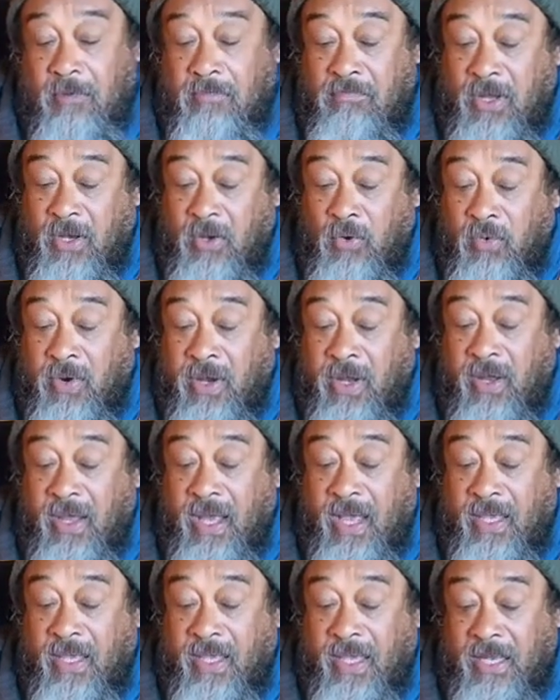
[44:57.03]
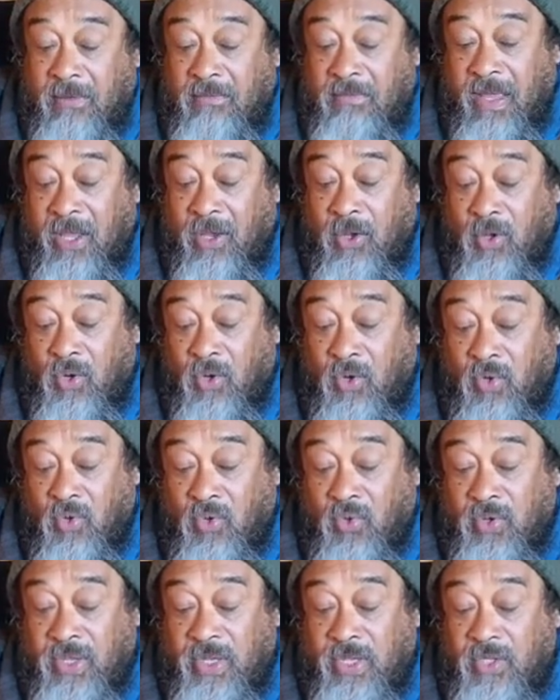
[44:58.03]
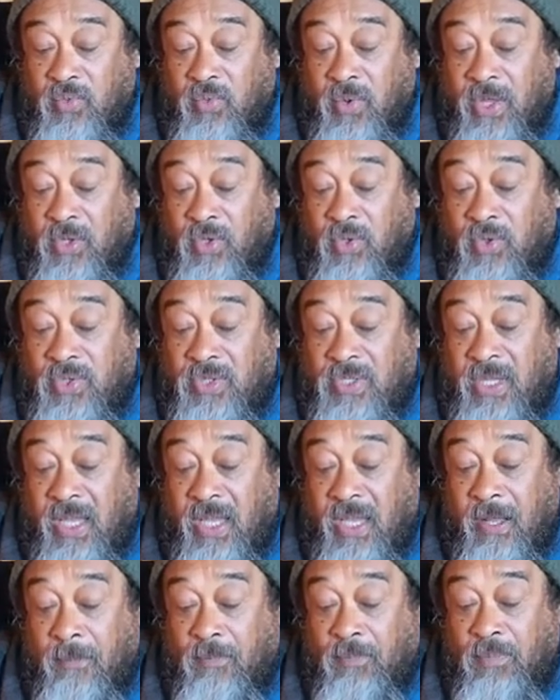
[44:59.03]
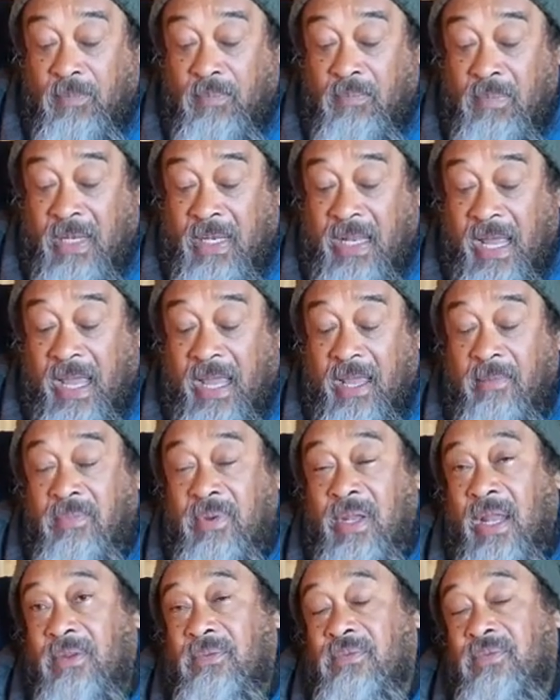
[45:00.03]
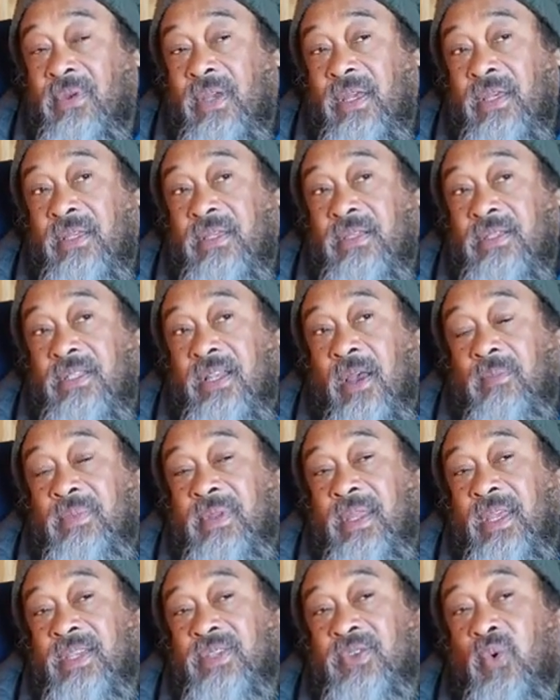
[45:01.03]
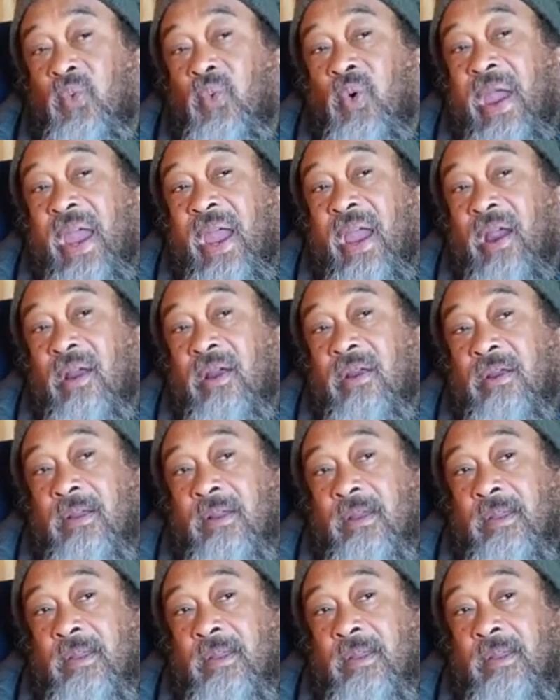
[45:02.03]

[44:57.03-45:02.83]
But where I get my clue is when you say, but I am not free. Something is aware